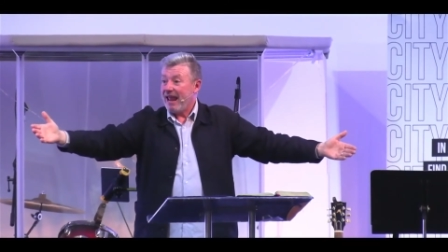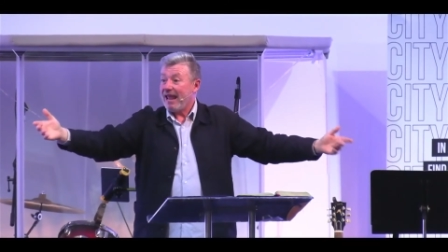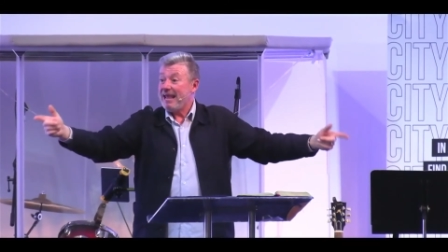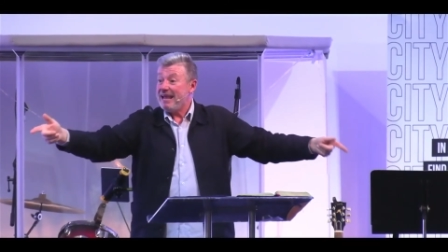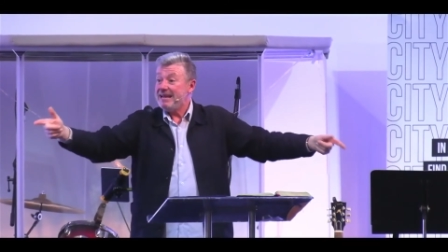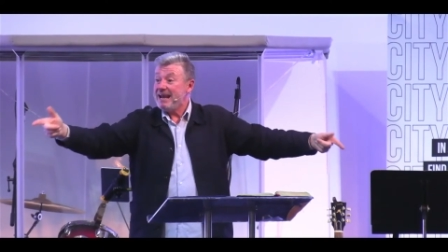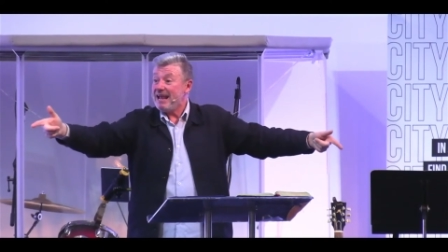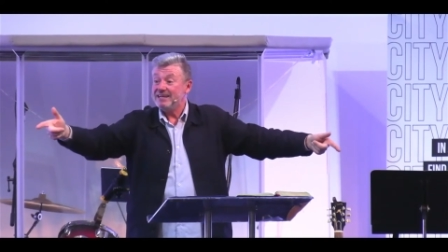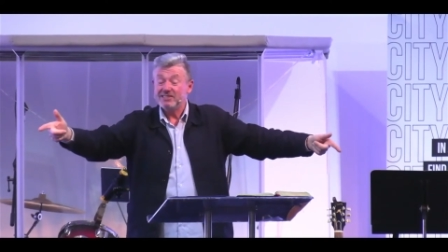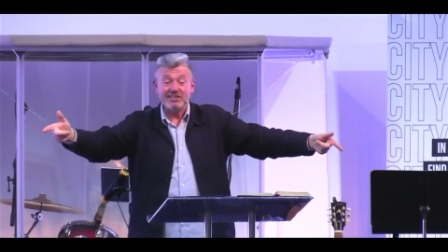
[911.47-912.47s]
In
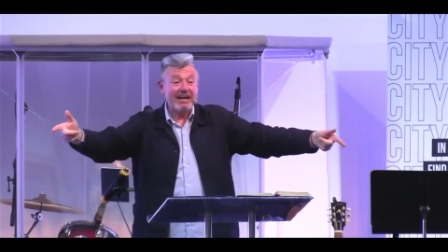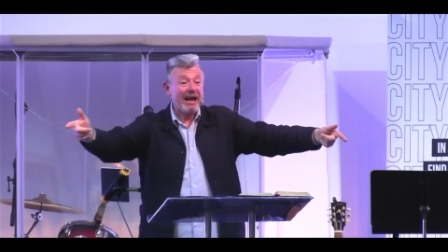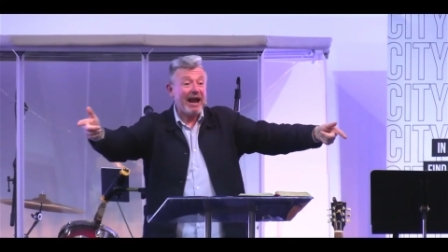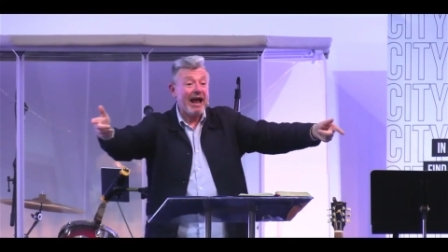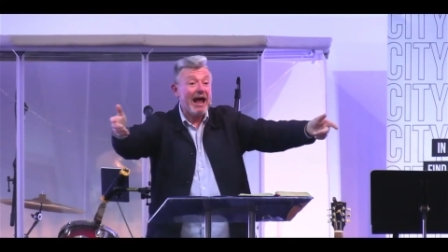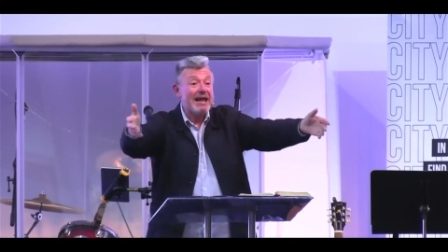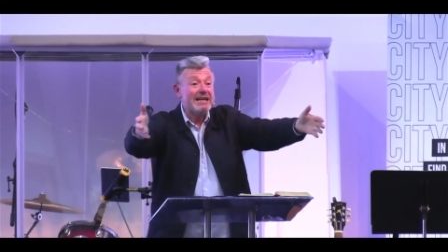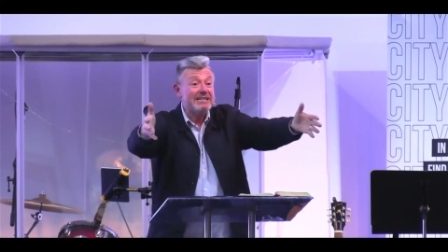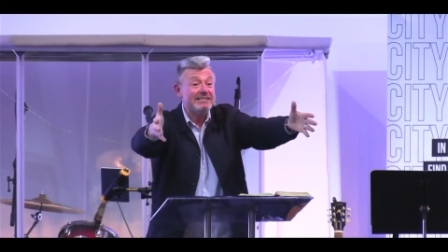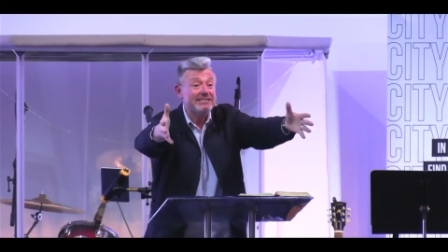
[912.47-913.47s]
His
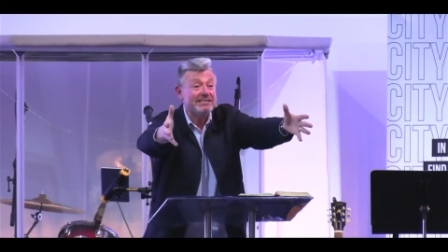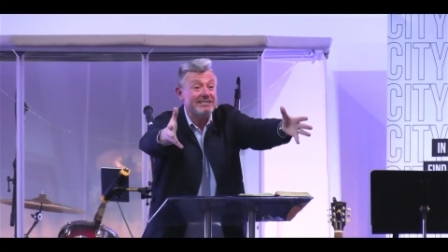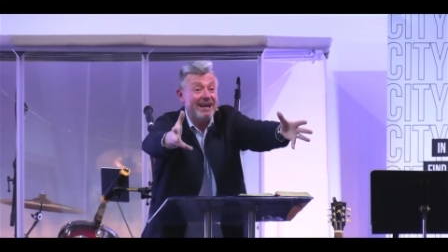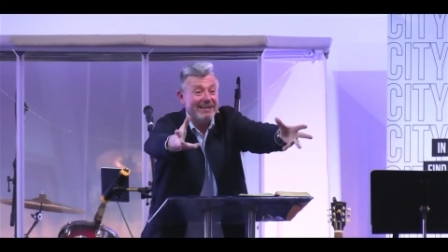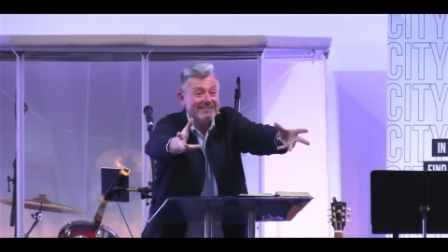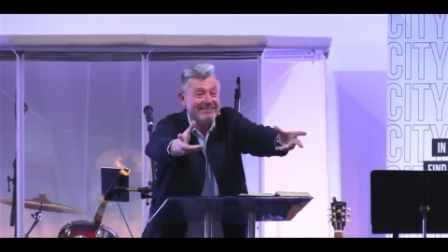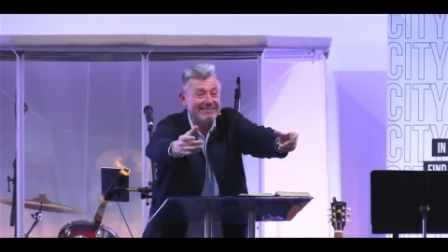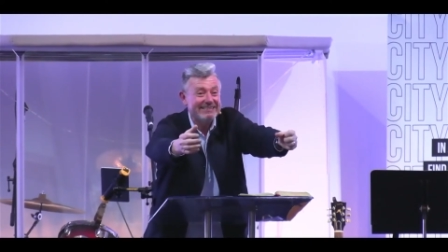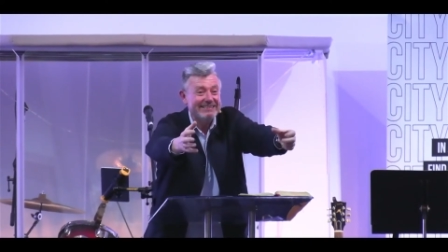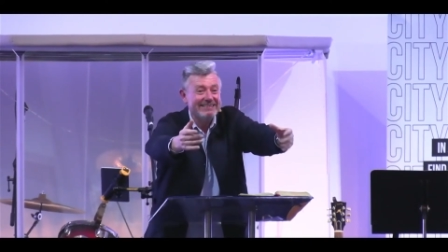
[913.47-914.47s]

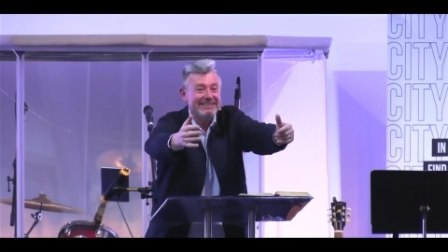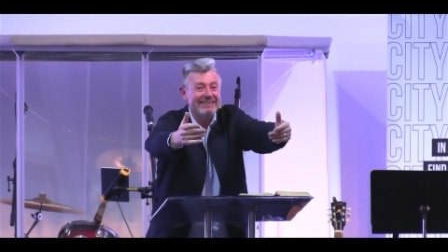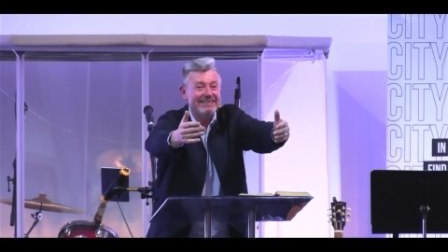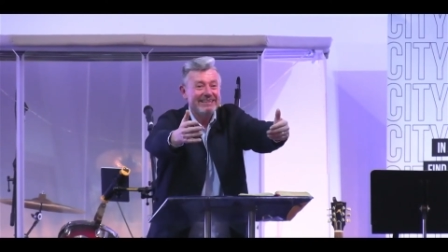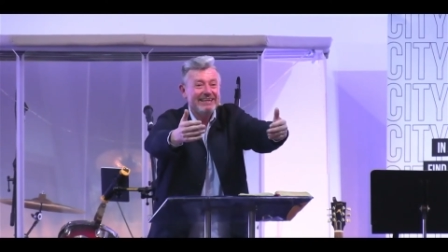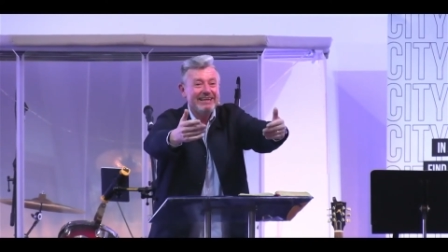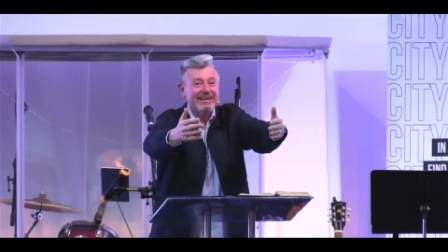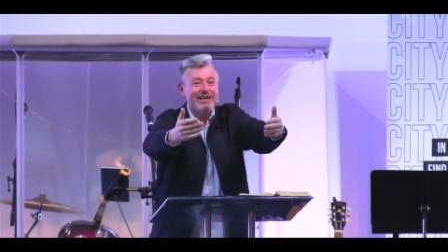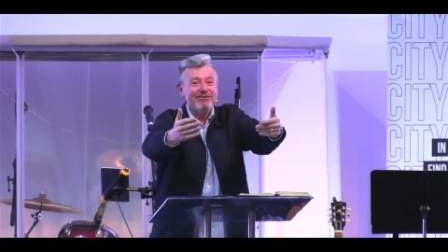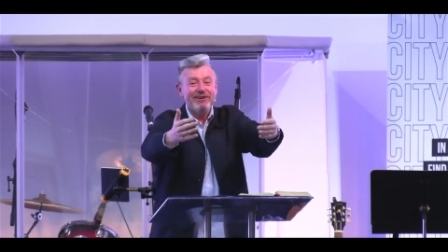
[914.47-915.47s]
kindness,
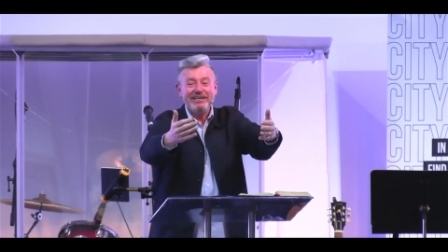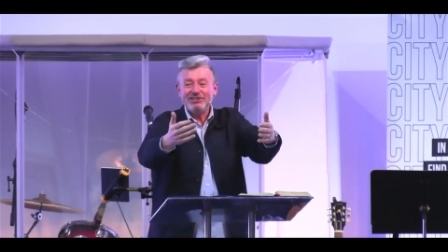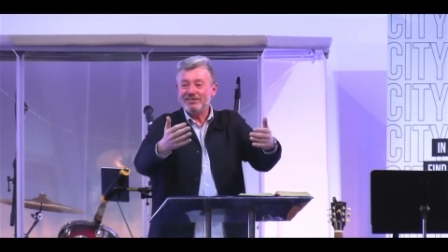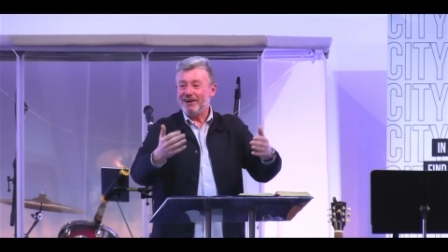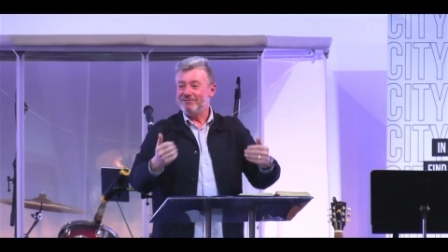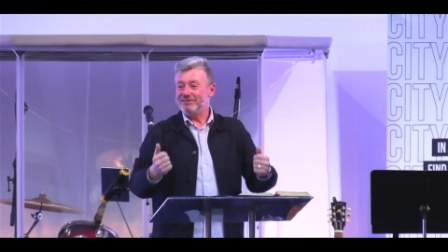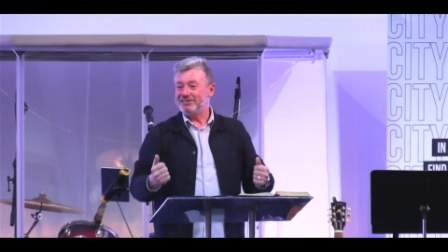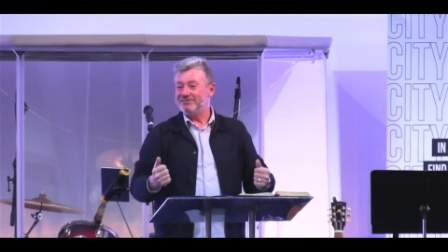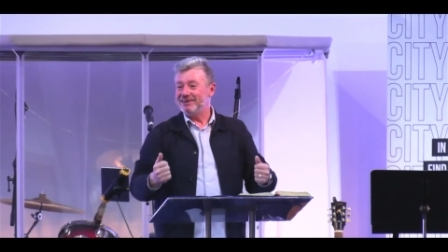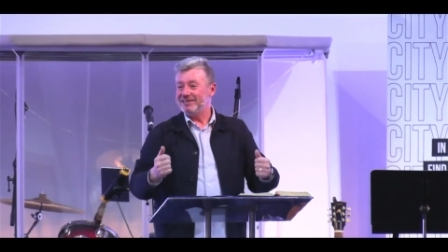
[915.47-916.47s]
He reached out
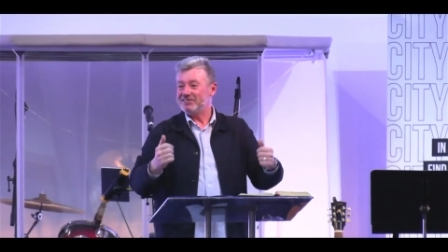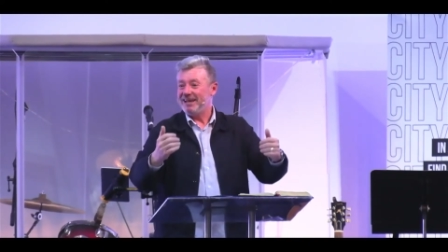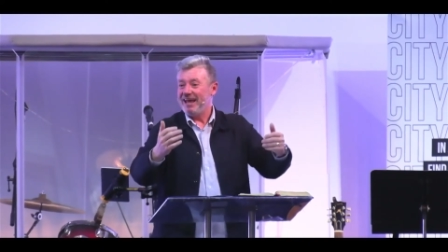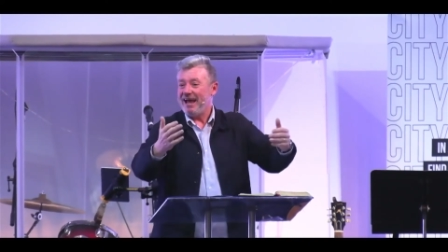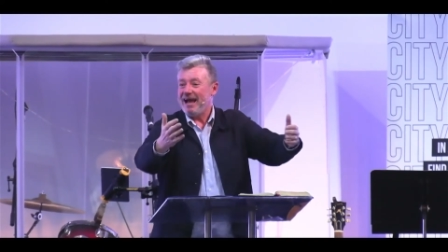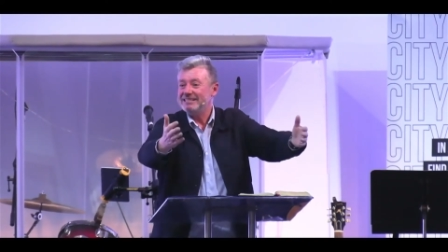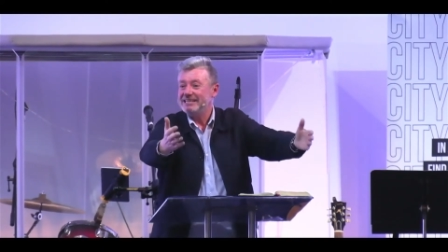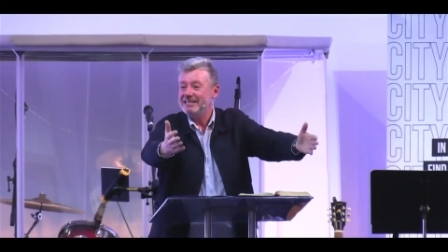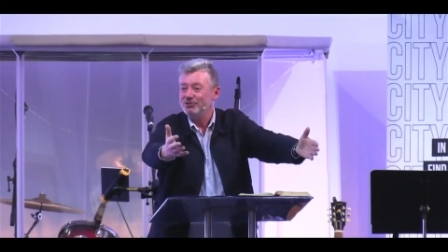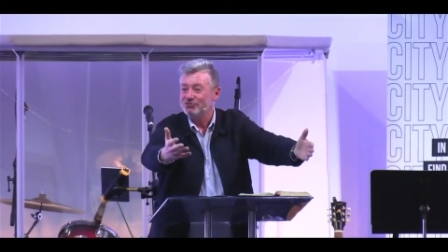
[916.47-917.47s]
to us and
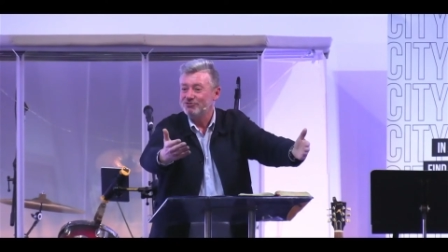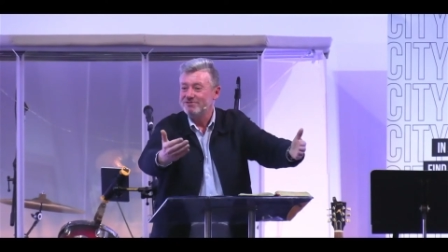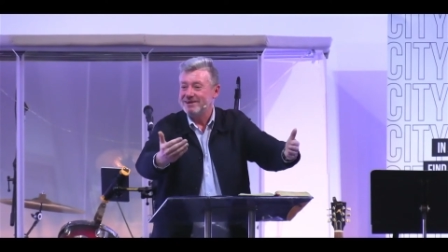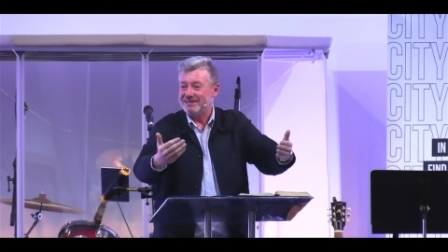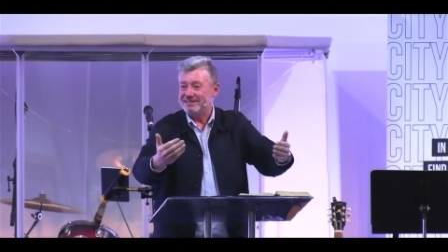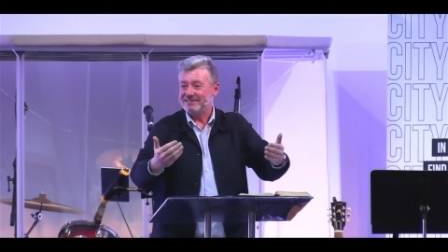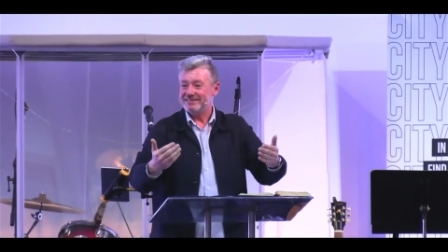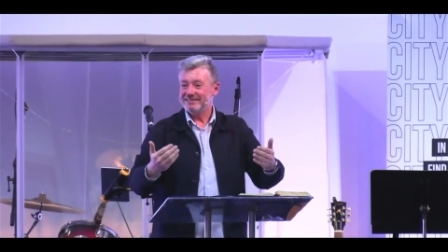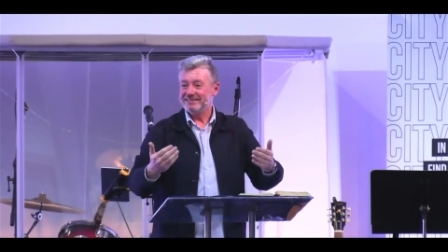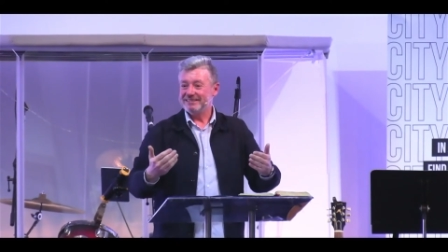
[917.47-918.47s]
He drew
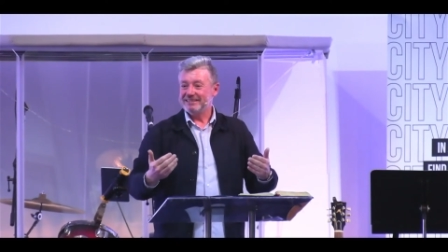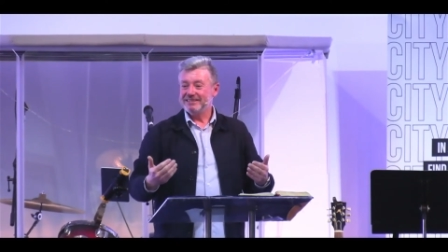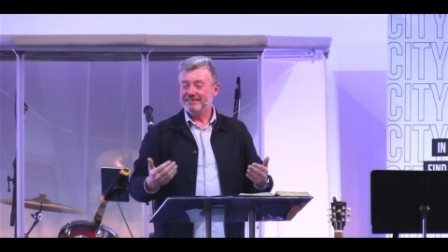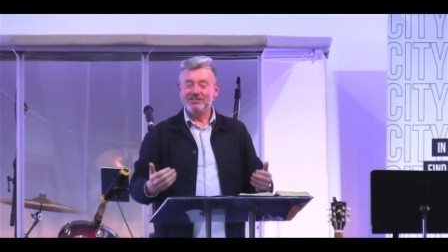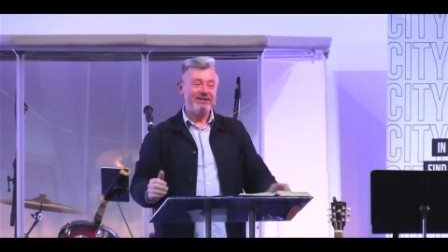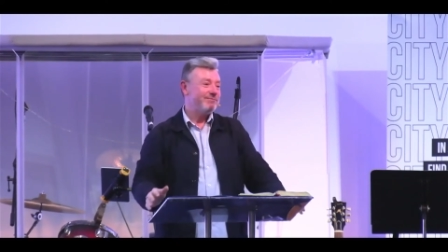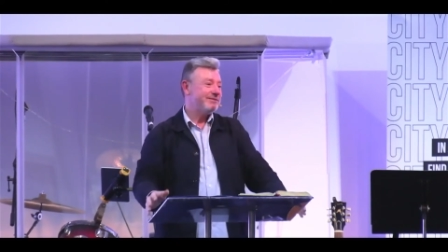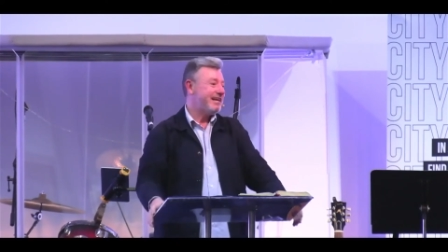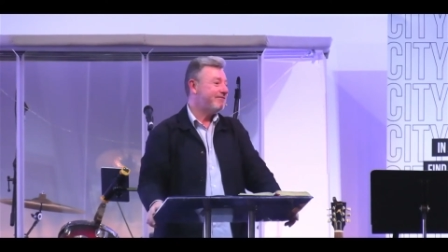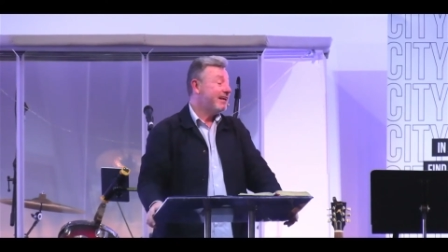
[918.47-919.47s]
us to
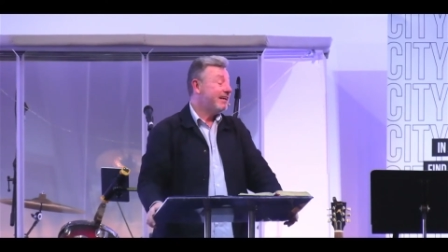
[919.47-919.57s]
Himself.